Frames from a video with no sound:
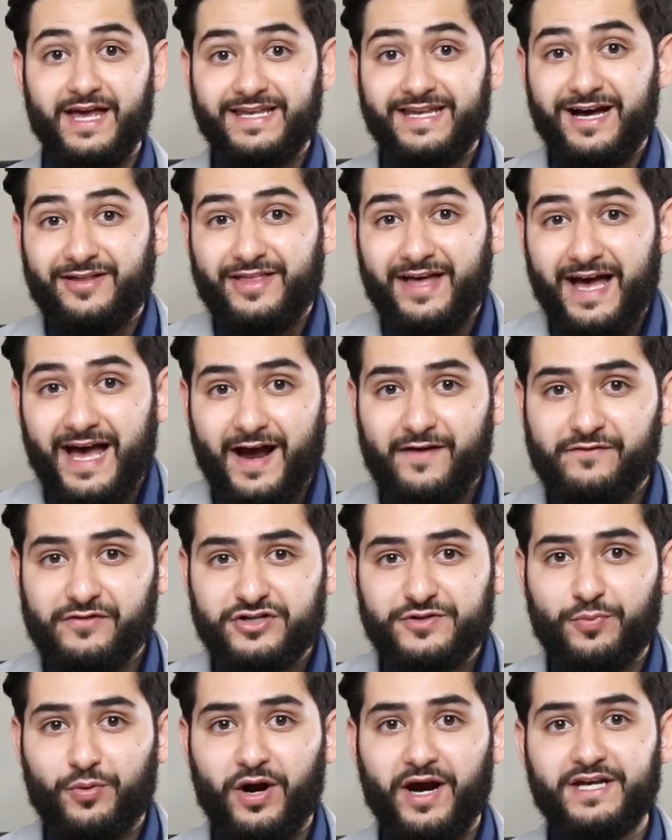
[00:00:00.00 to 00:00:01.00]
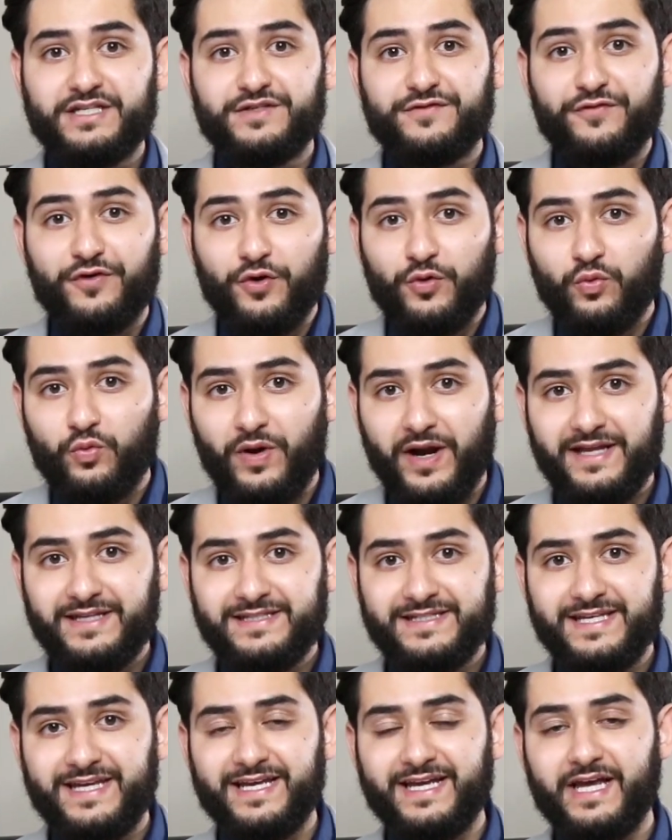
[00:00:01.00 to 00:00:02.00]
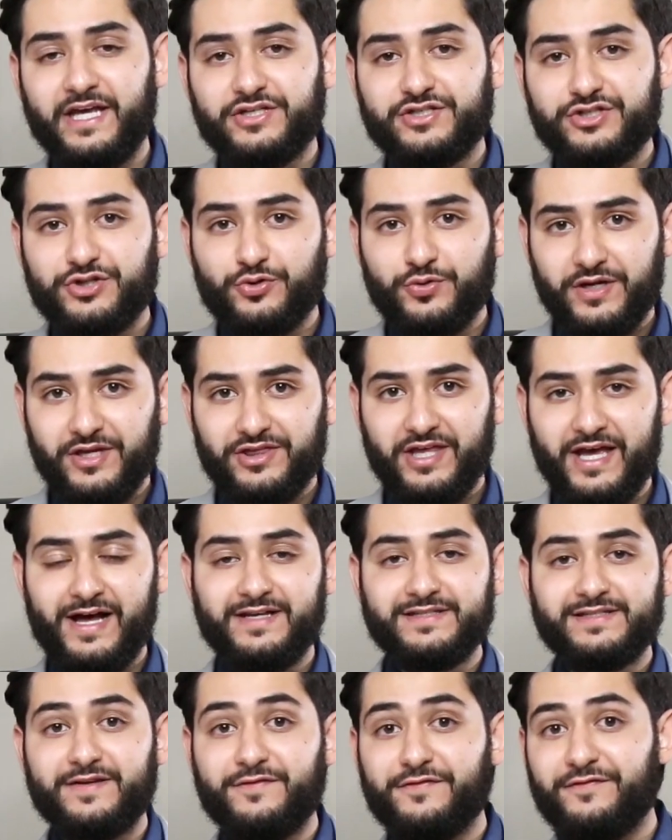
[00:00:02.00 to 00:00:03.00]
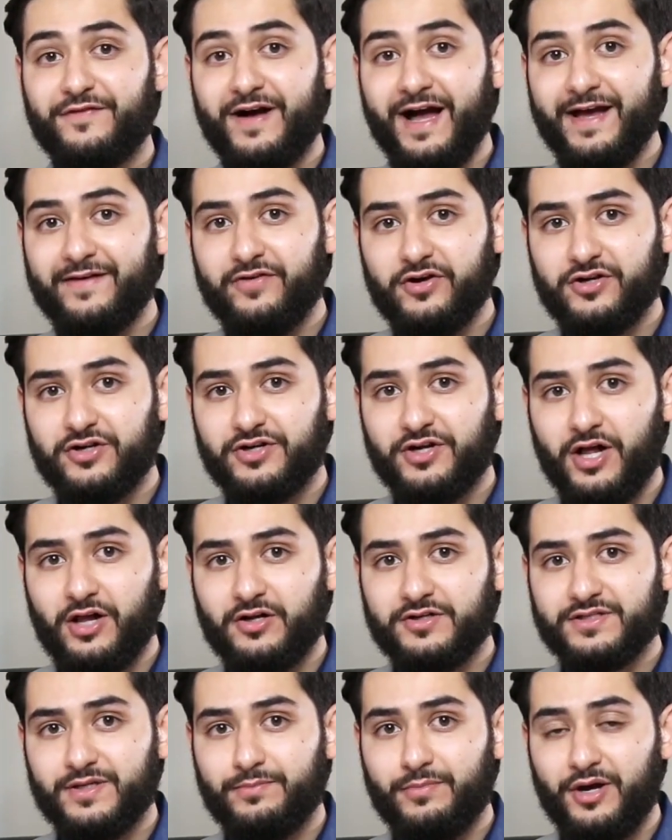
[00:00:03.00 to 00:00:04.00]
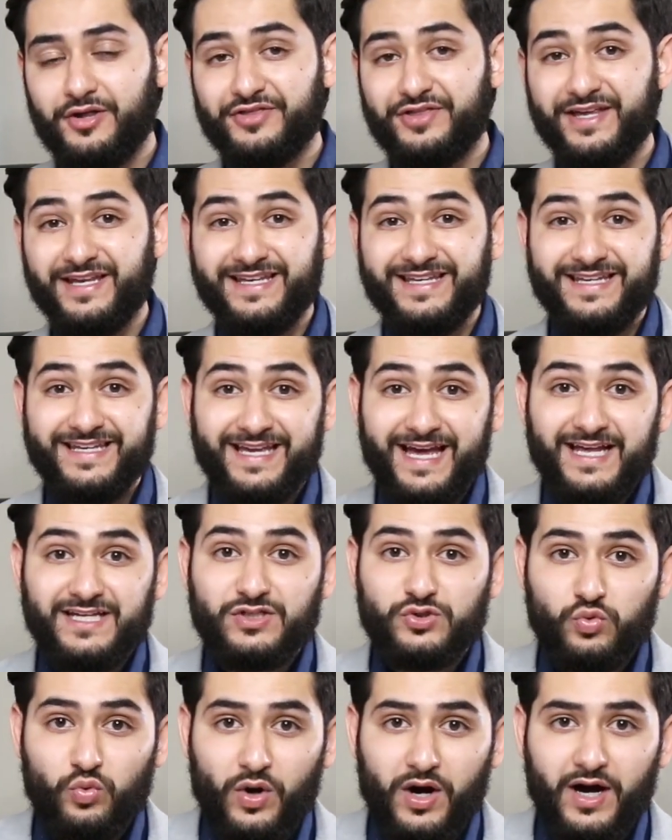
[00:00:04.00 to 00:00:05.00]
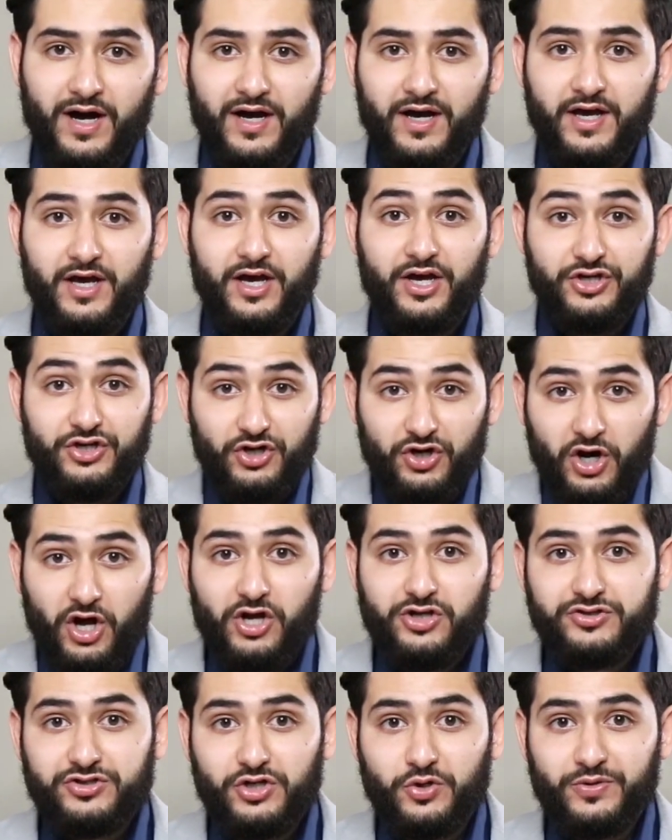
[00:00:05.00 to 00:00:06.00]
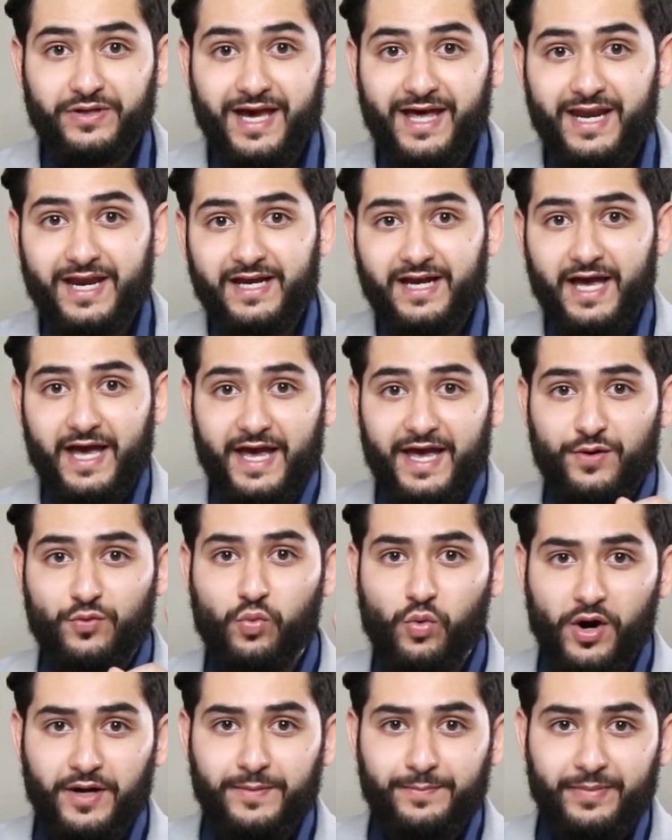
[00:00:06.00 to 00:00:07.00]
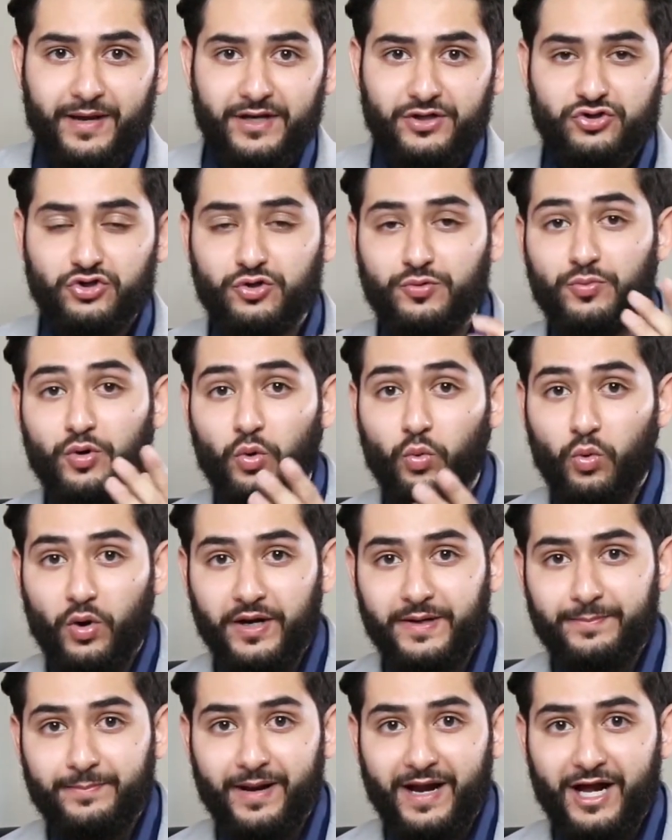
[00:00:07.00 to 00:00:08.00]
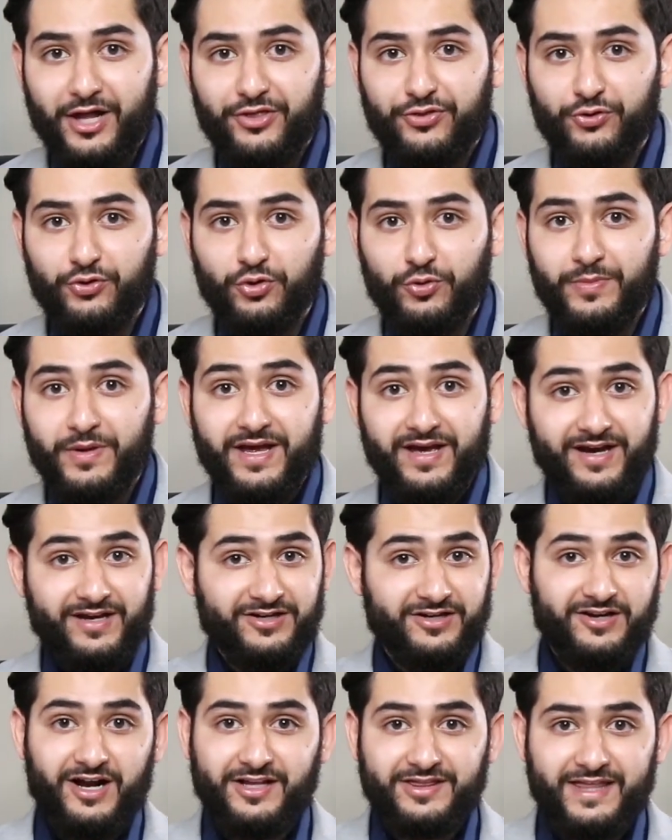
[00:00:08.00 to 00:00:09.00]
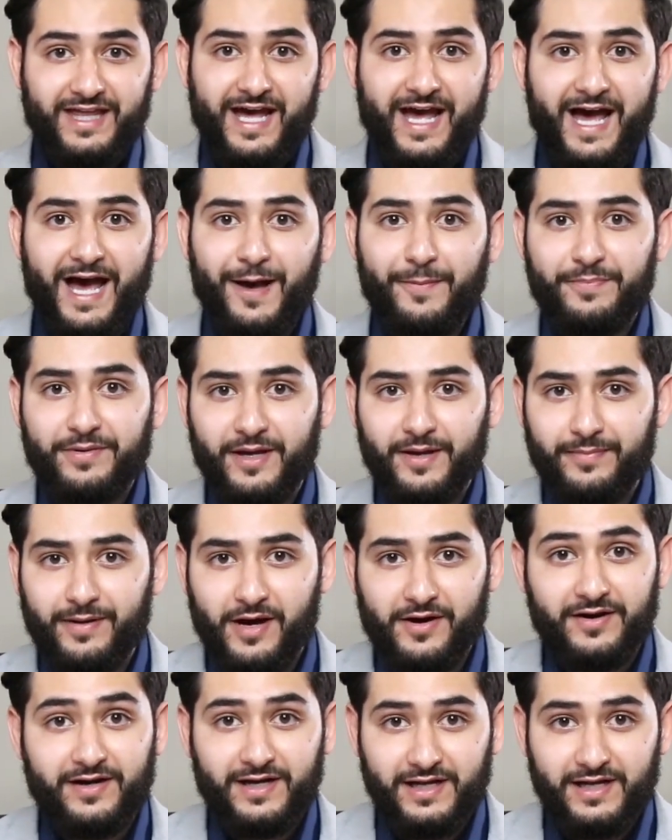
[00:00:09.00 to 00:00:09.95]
Now, the average price for renting is $3,500 a month, and guess what? You're also getting a one bedroom, one bathroom, and you're not that happy about it